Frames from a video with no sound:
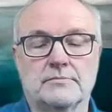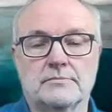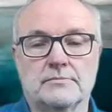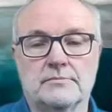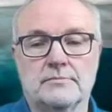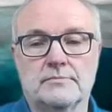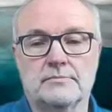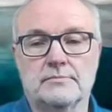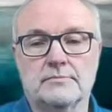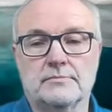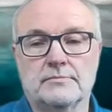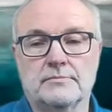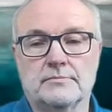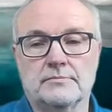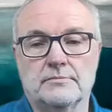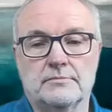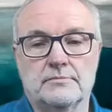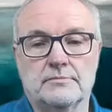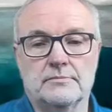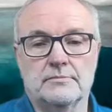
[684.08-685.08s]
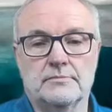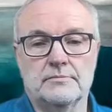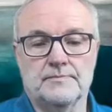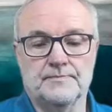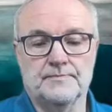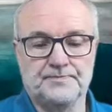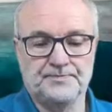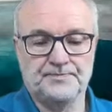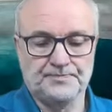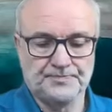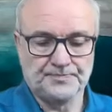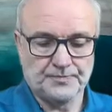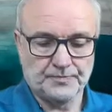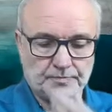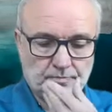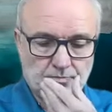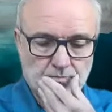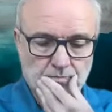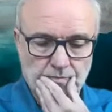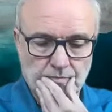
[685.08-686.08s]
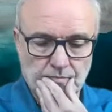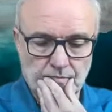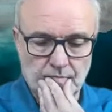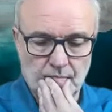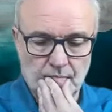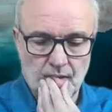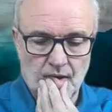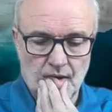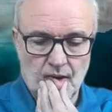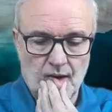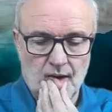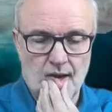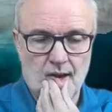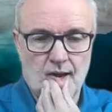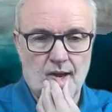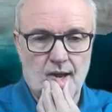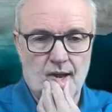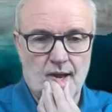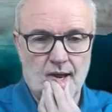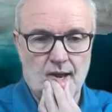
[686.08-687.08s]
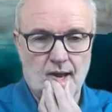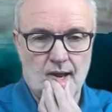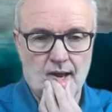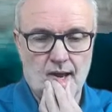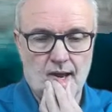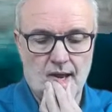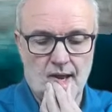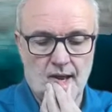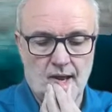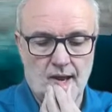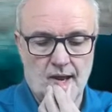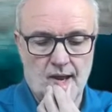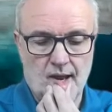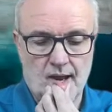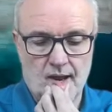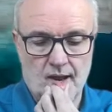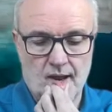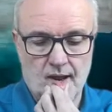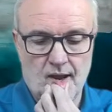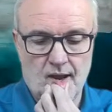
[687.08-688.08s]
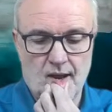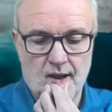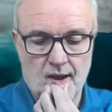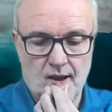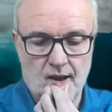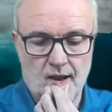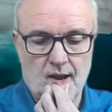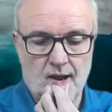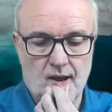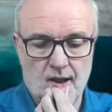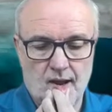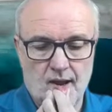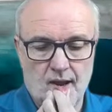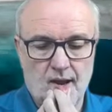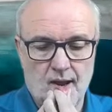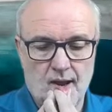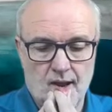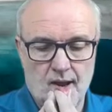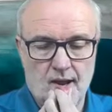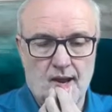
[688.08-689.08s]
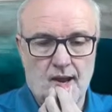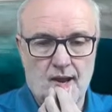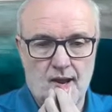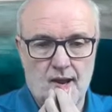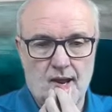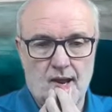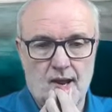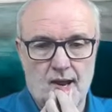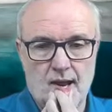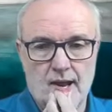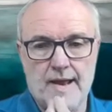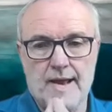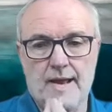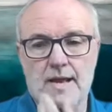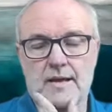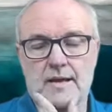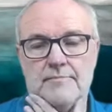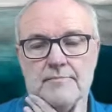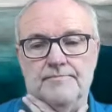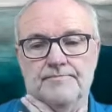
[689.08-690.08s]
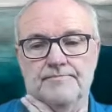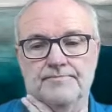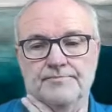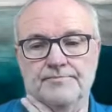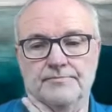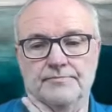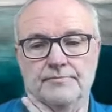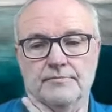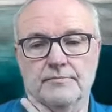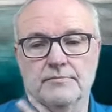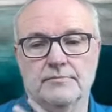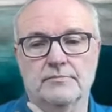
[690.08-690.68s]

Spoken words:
(silent)